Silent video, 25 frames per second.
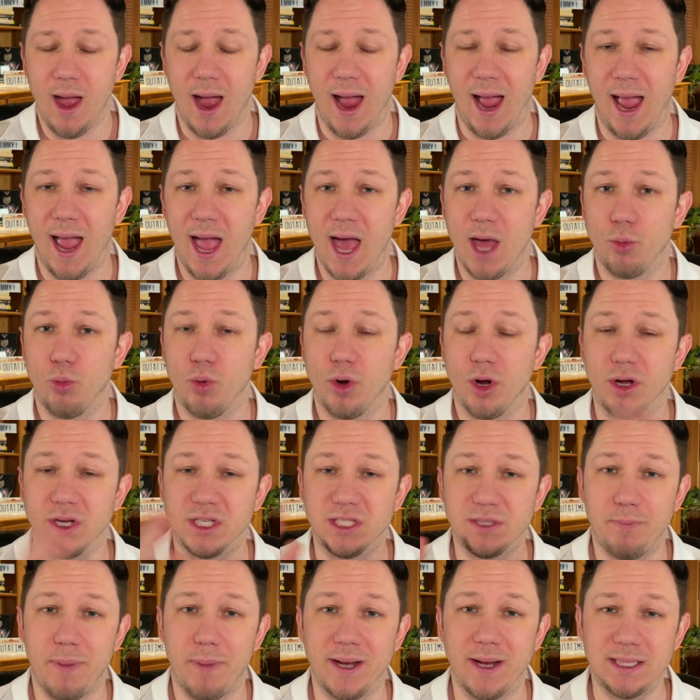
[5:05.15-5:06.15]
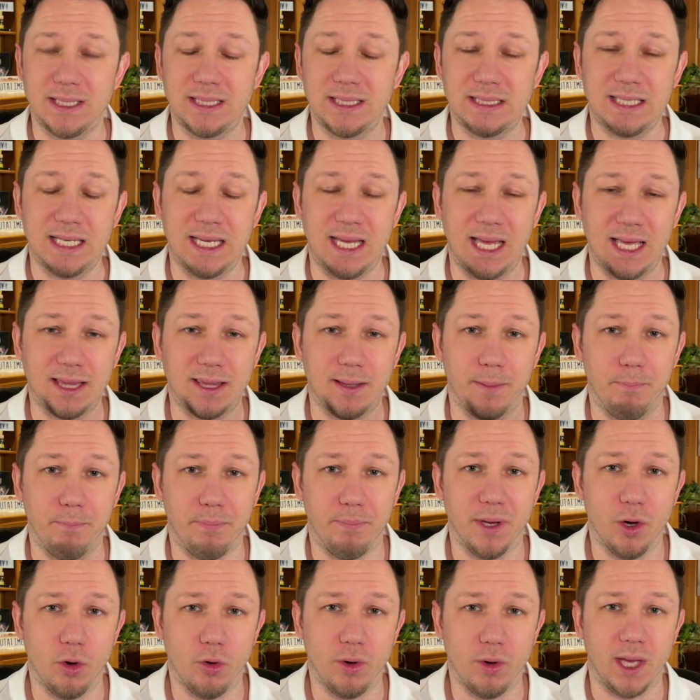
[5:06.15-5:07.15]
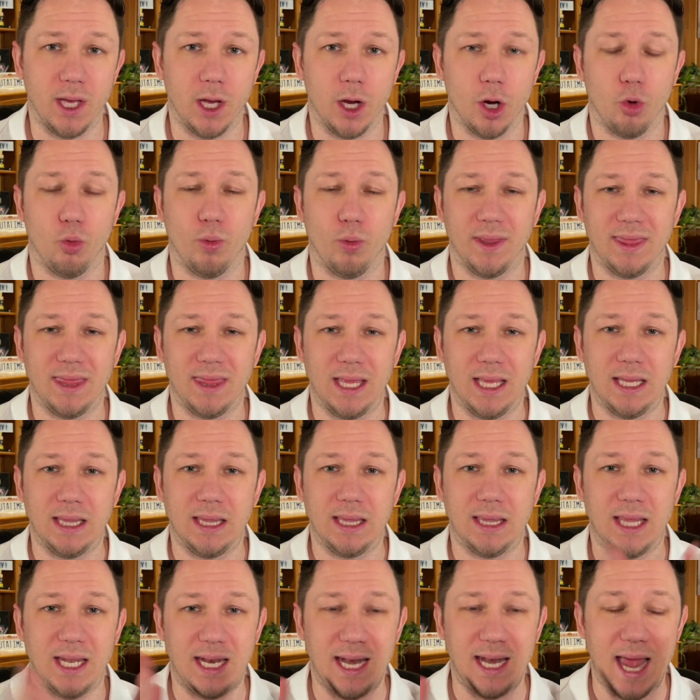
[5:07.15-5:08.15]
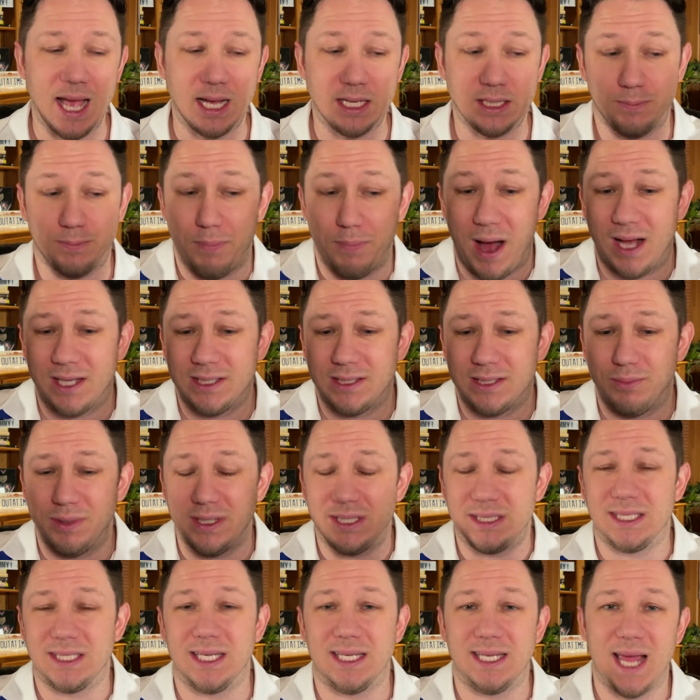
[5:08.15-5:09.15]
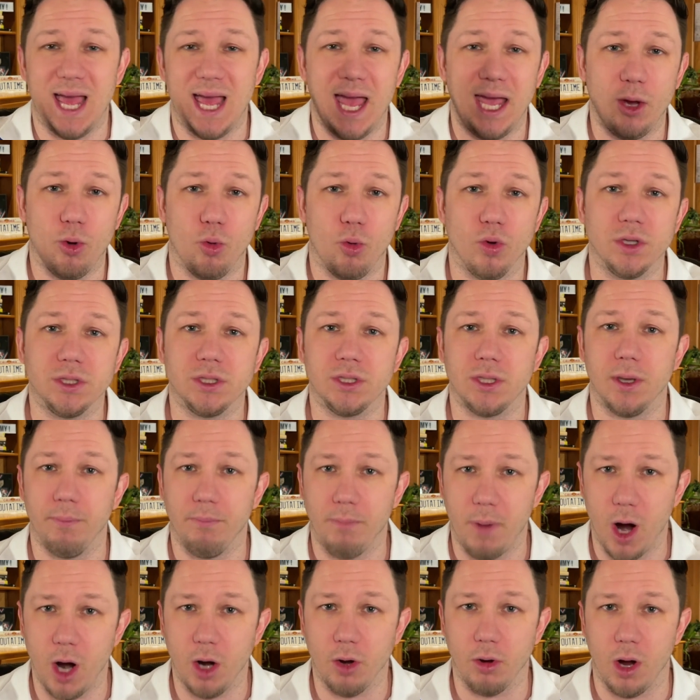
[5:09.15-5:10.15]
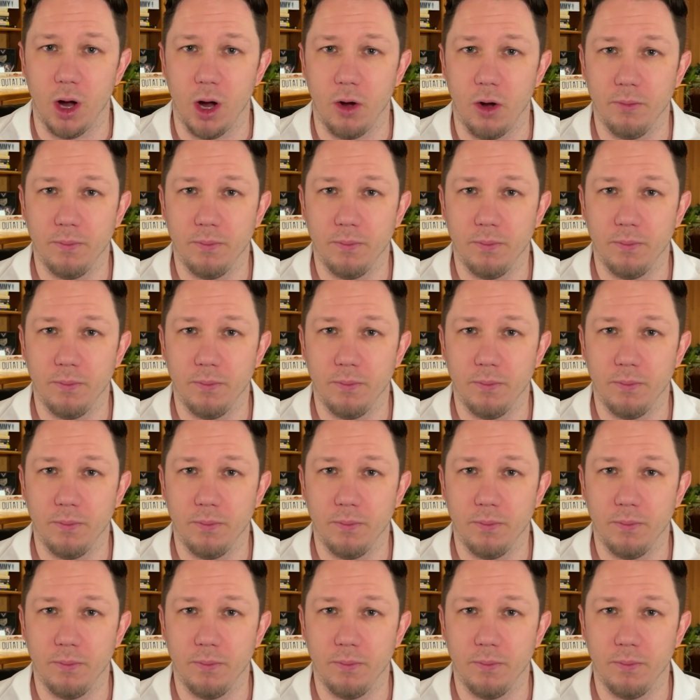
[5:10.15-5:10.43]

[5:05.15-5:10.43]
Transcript: And we're expecting to get the bill here within the next, possibly today or tomorrow.